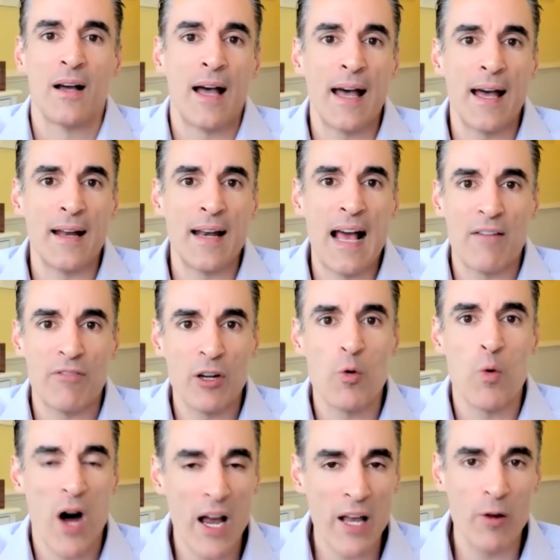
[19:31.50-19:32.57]
and having
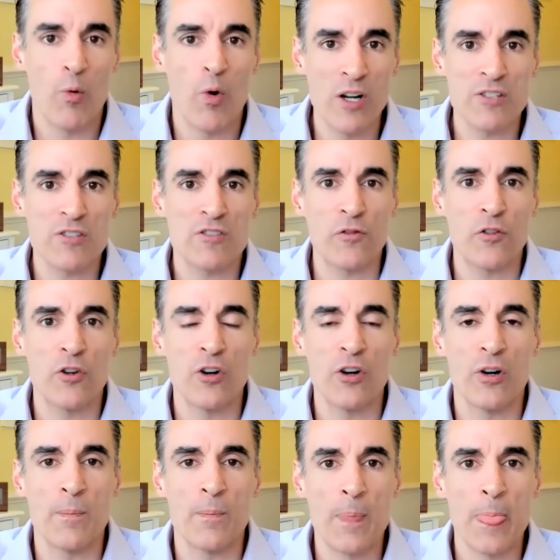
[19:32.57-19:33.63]
wider ones
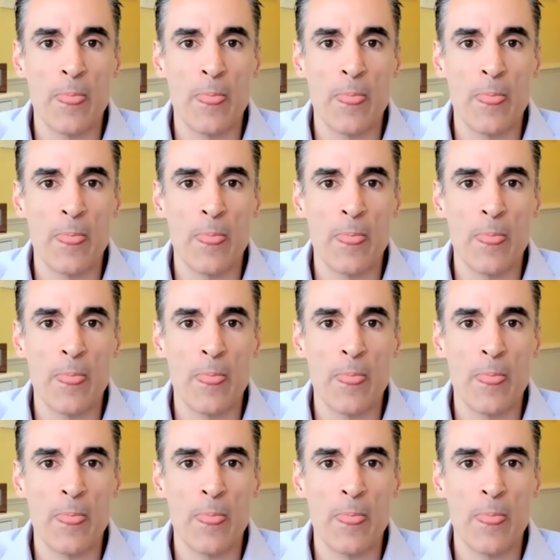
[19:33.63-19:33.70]
for